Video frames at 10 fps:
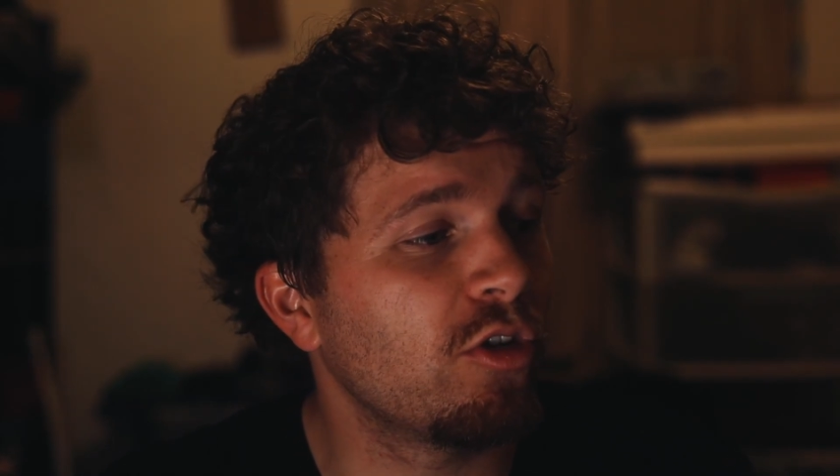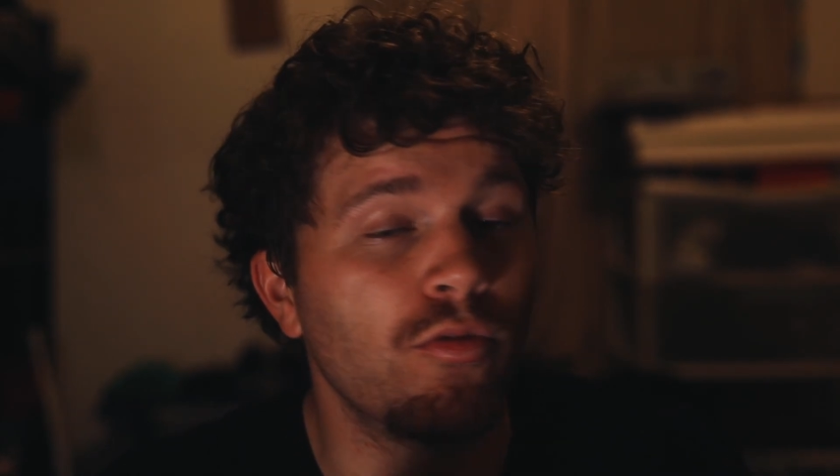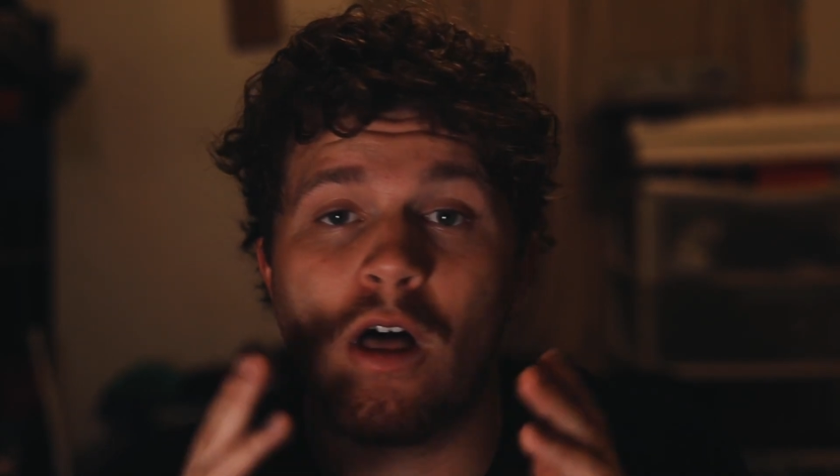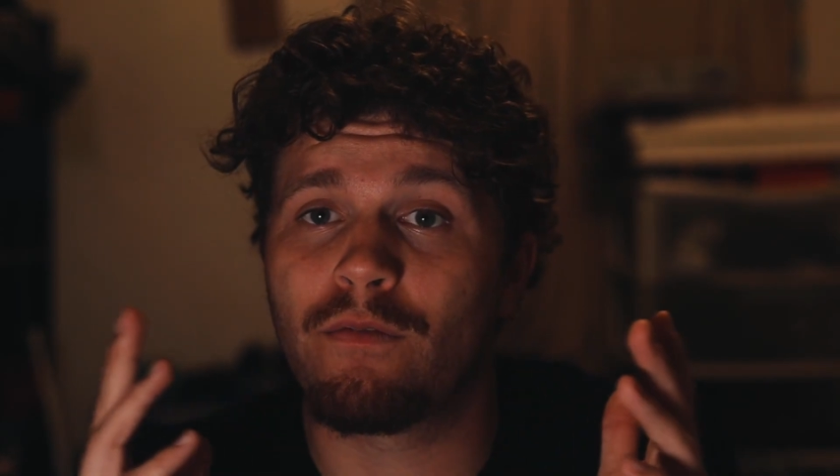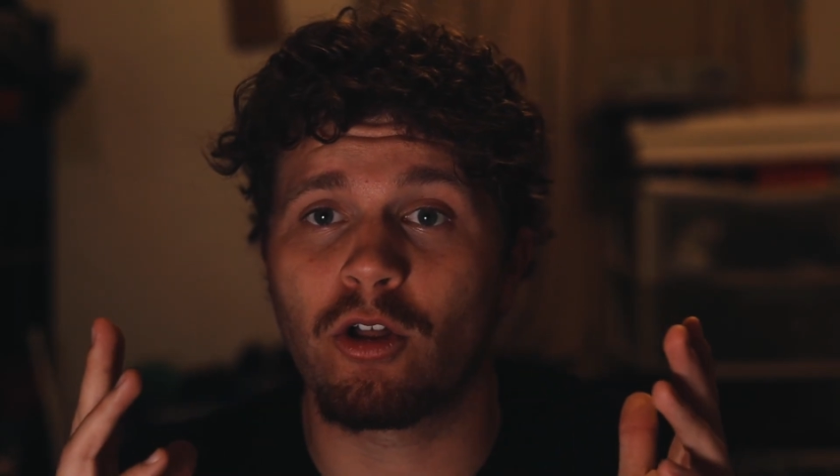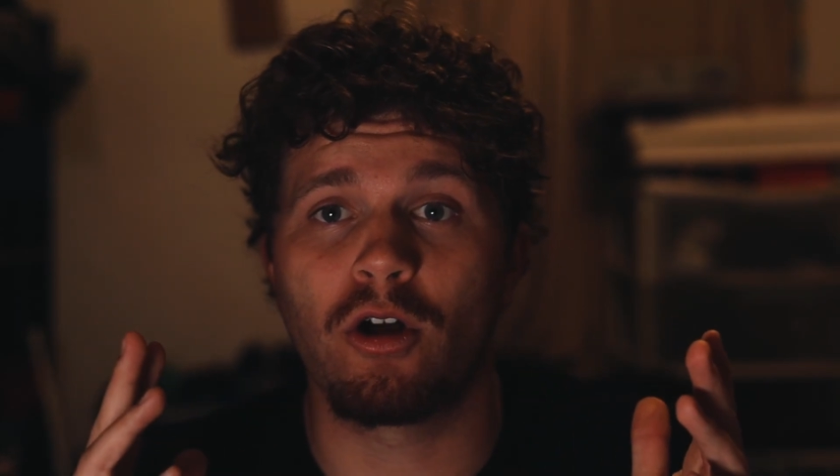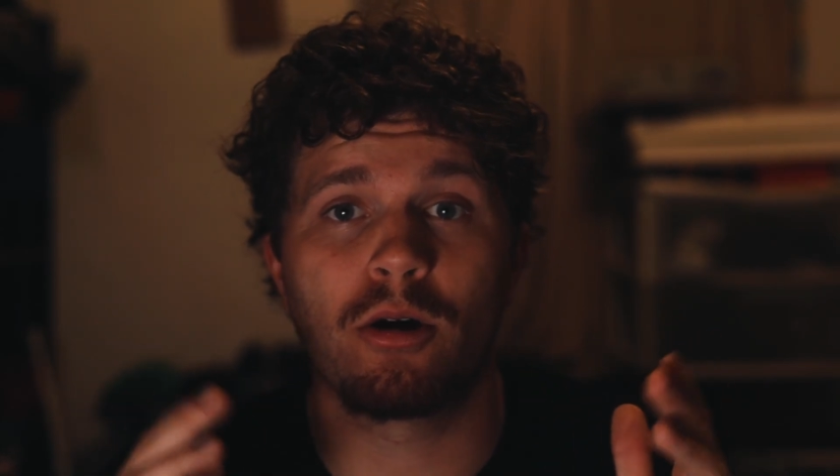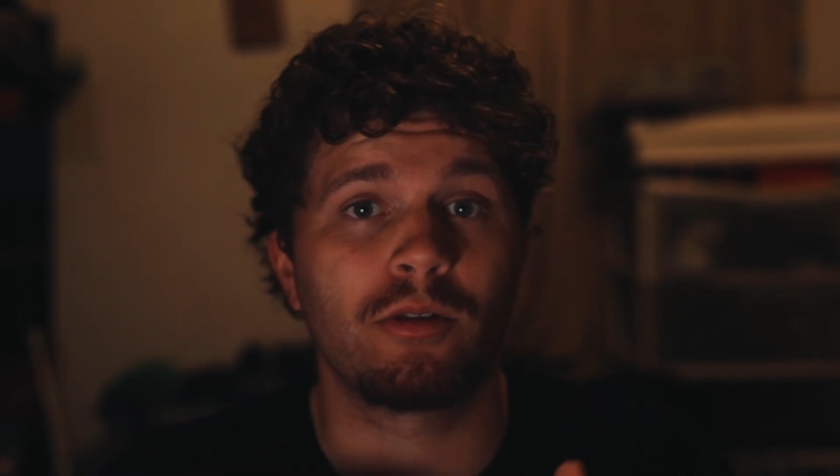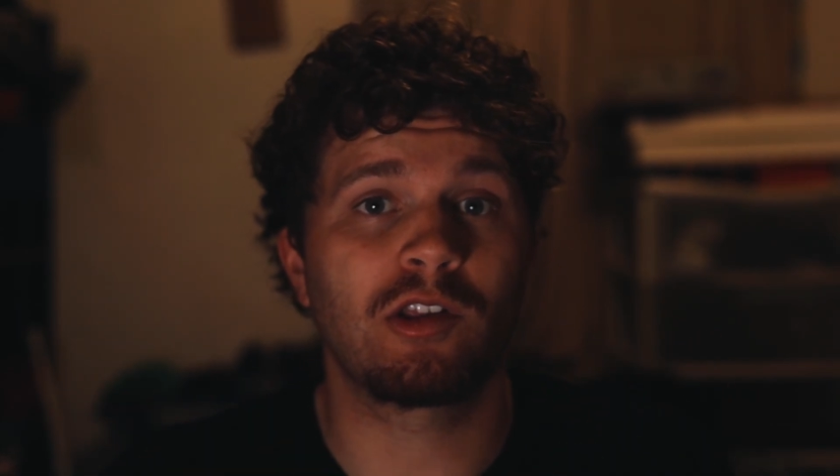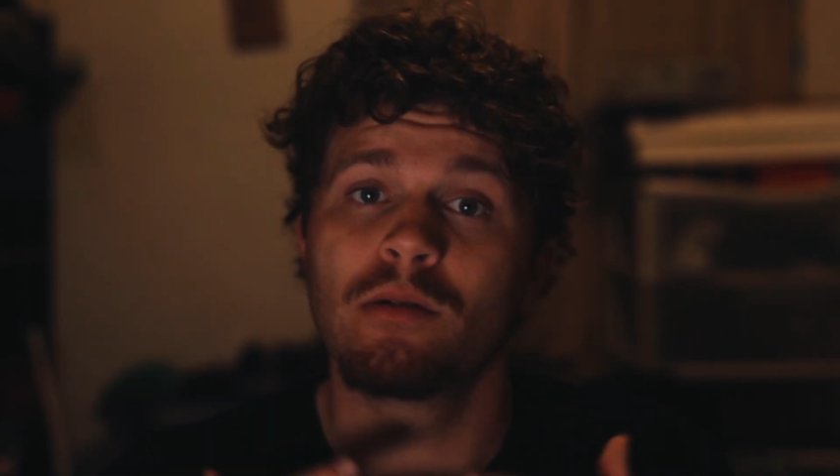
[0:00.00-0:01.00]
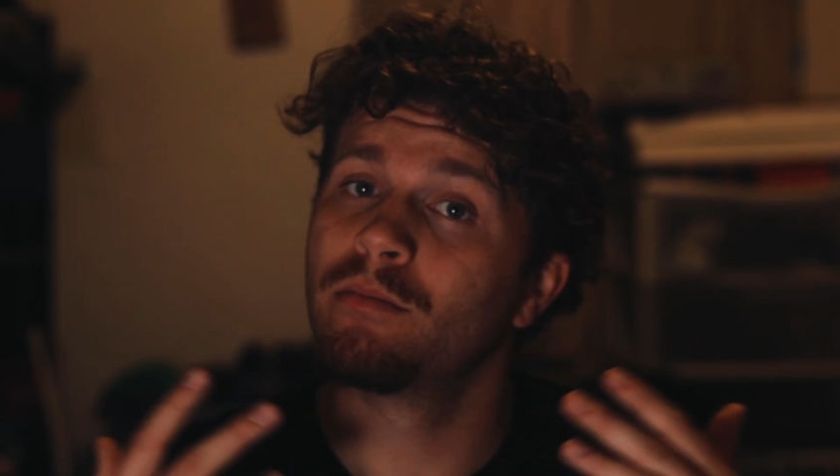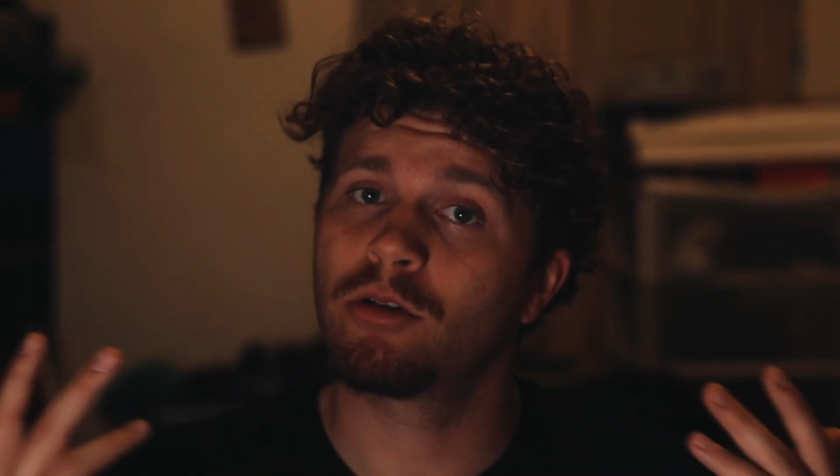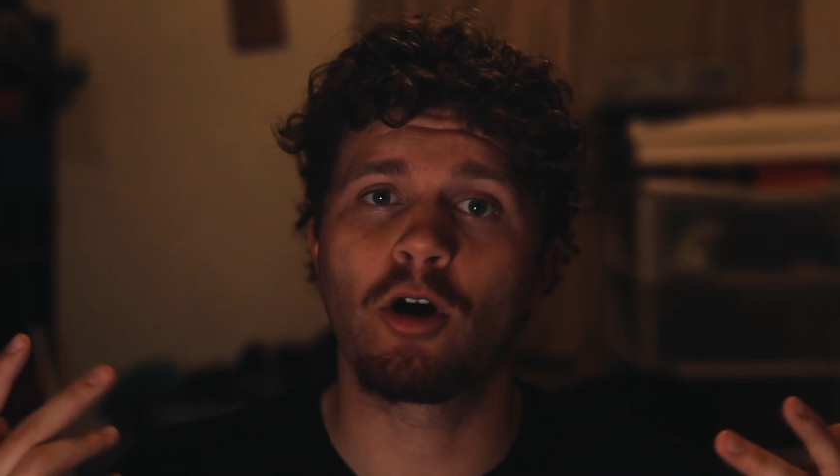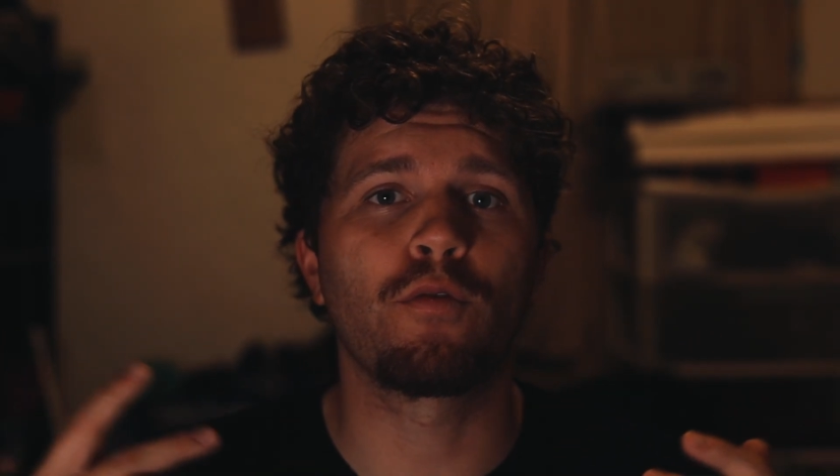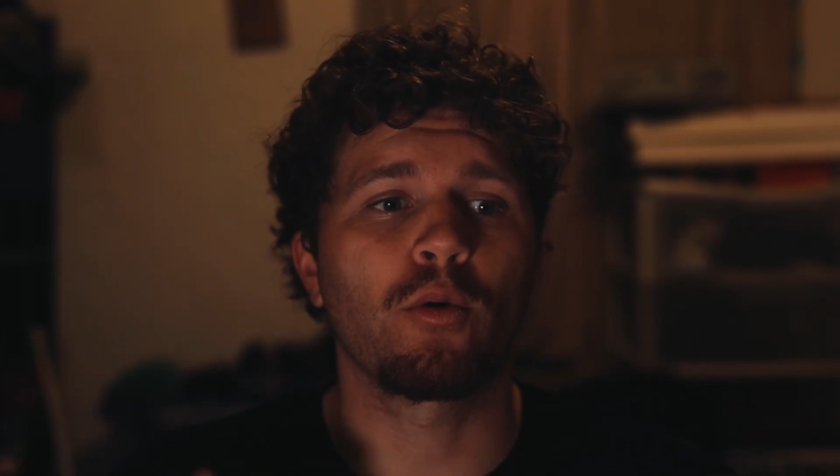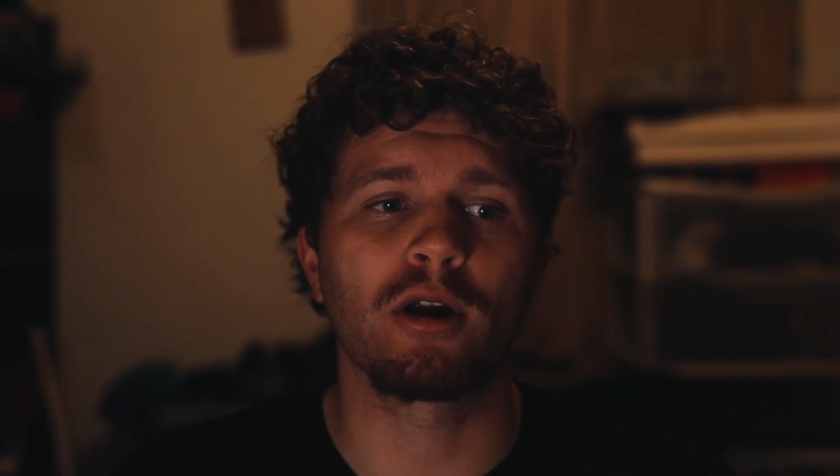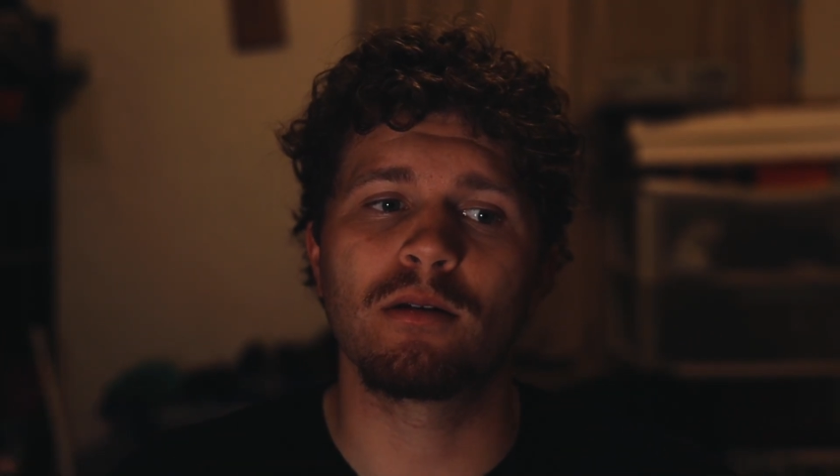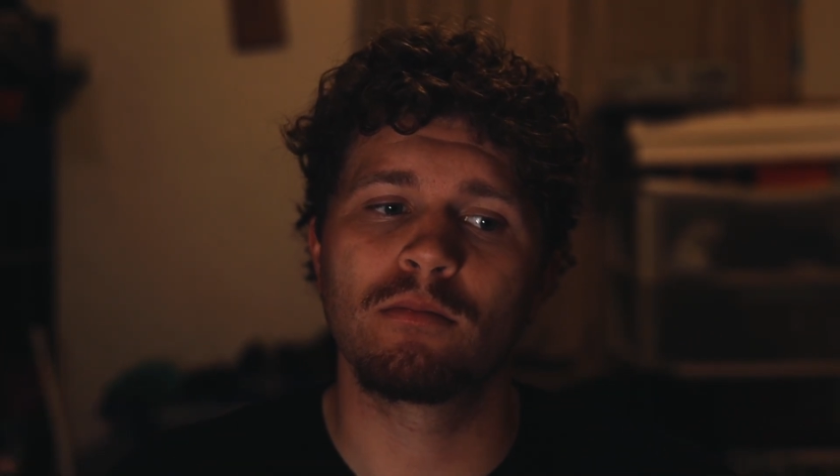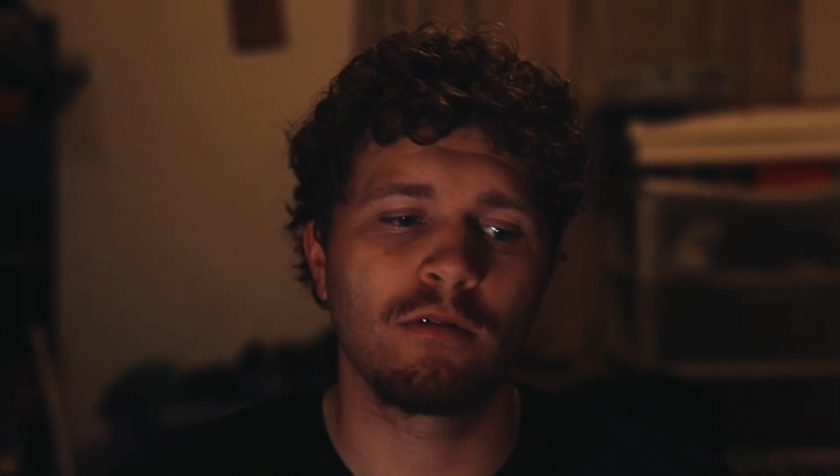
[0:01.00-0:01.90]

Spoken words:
you love clones, go for it.